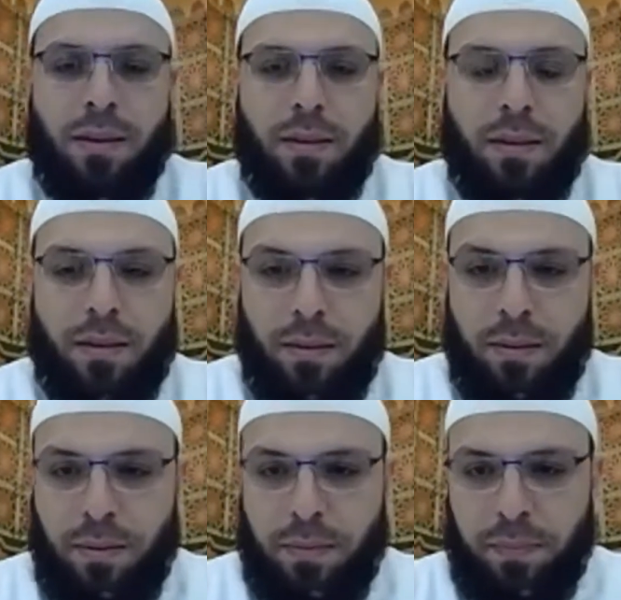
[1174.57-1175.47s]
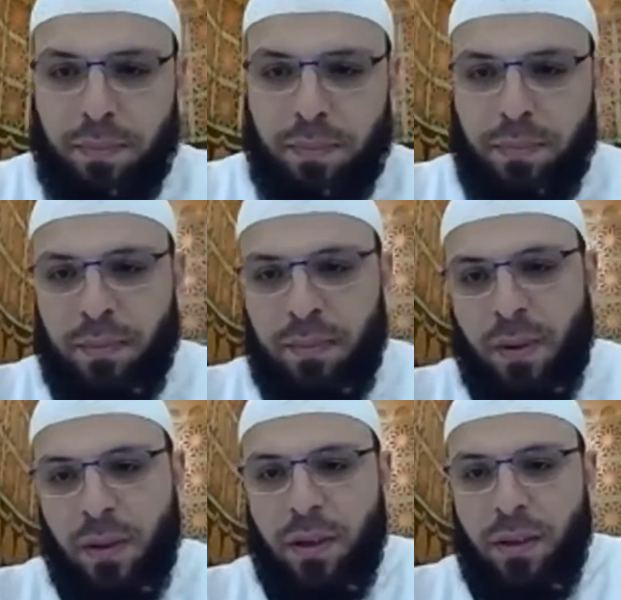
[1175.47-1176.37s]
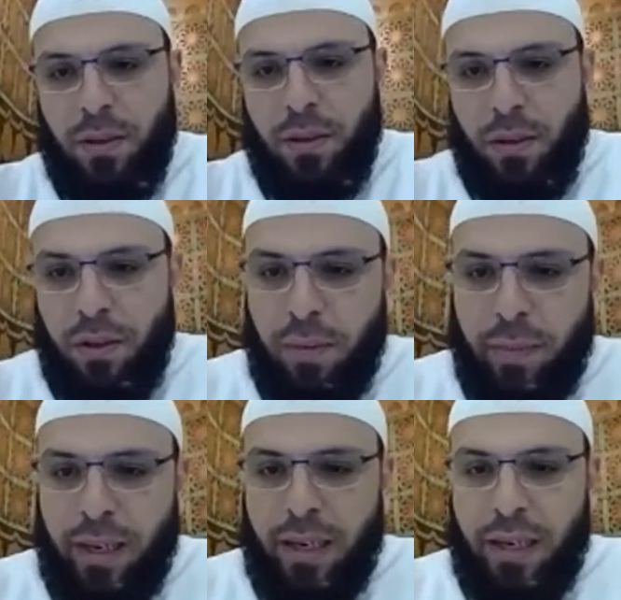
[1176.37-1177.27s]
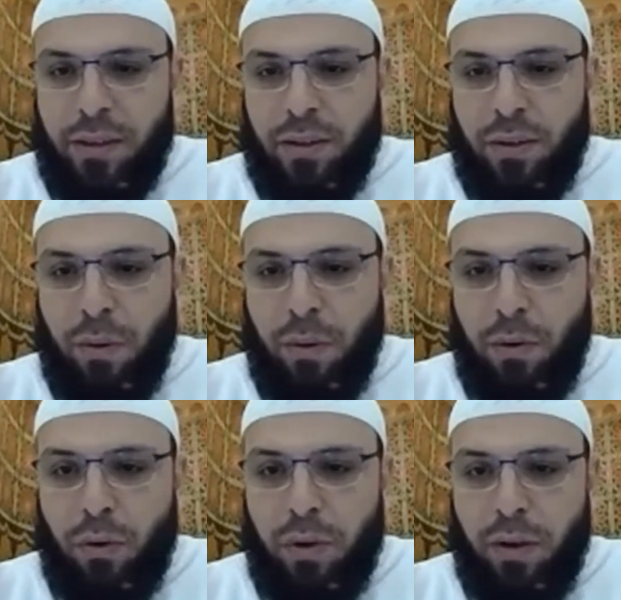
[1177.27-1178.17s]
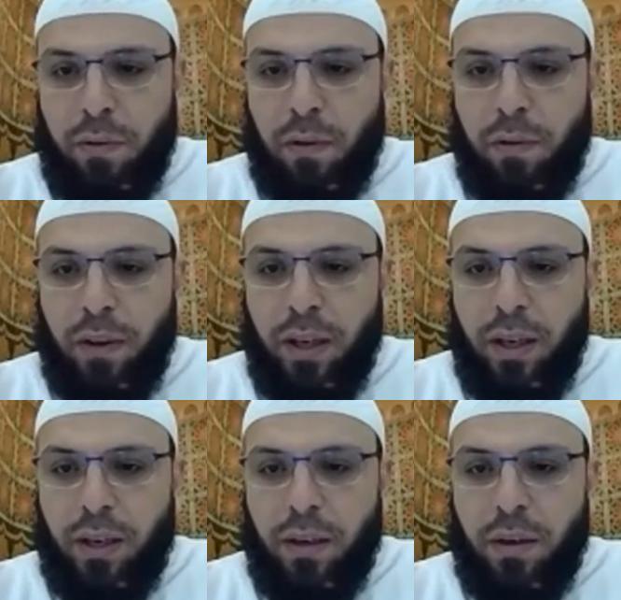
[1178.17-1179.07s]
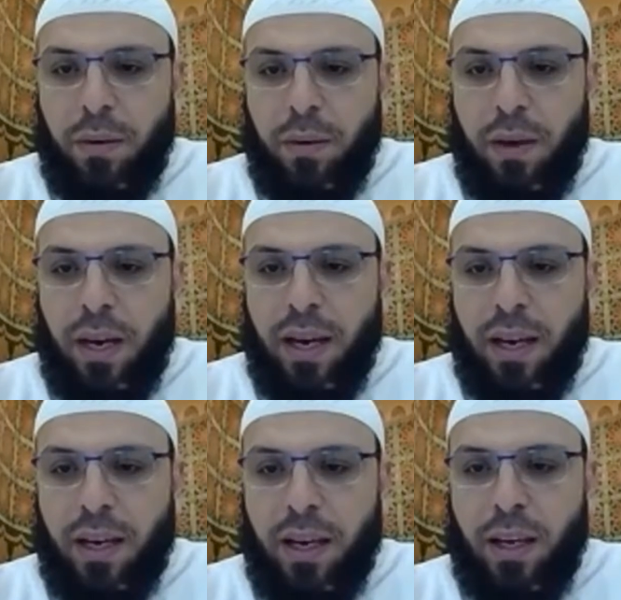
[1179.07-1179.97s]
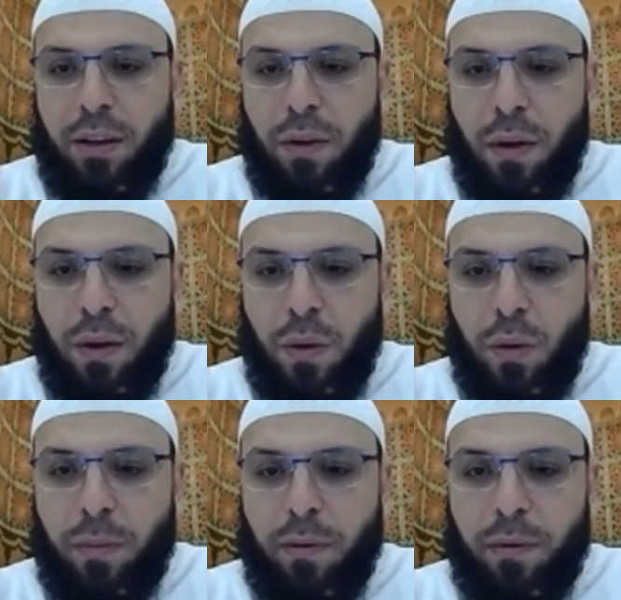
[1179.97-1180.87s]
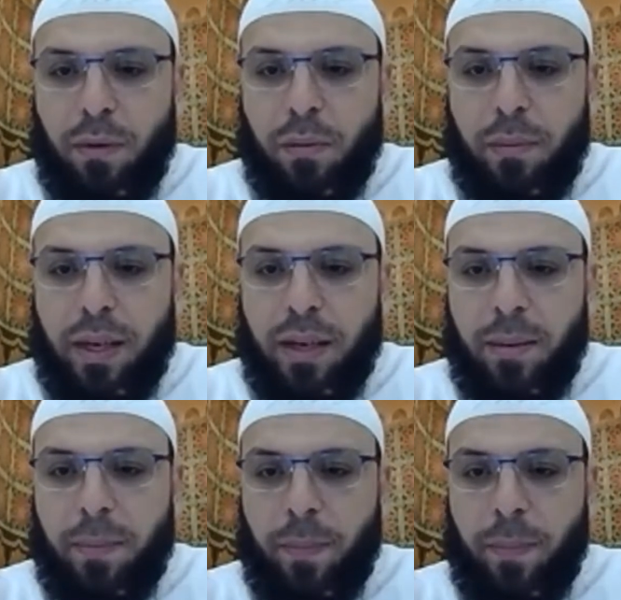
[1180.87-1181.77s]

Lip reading: So, should you combine Asr with Dhuhr if you feel you can get home before Maghrib,